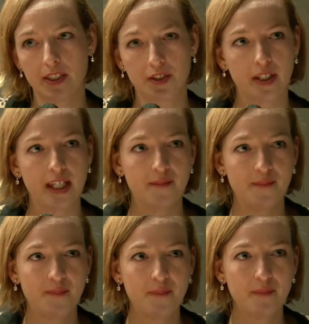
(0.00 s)
a screen,
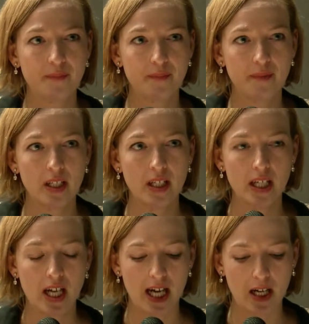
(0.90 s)

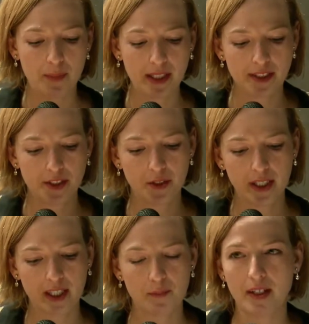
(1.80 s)
because
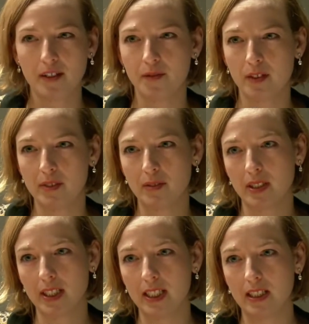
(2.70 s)
talking about the film is
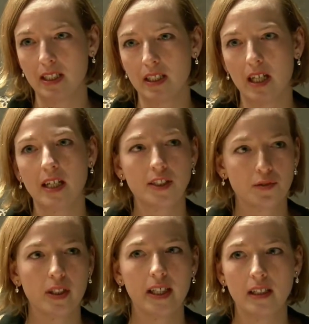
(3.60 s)
much easier than
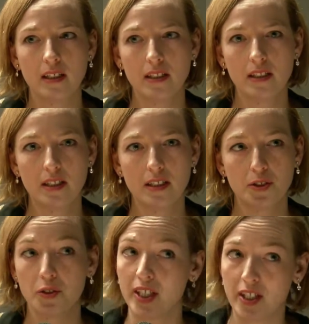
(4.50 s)
actually
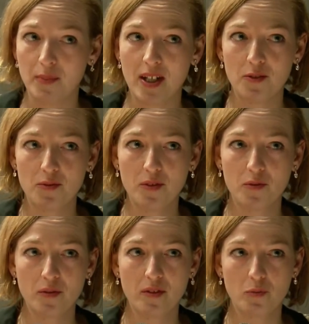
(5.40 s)
talking about
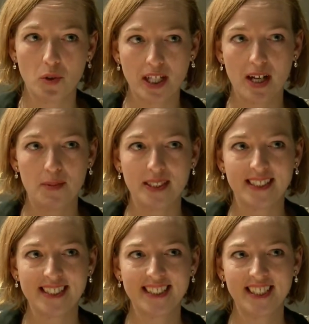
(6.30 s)
what
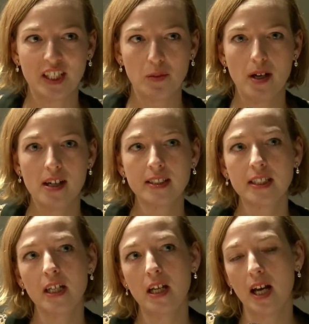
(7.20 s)
happened in the
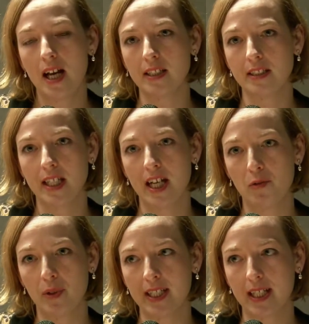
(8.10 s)
past, and
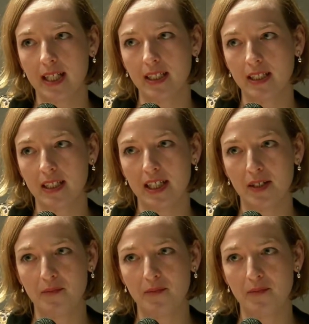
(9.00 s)
how we can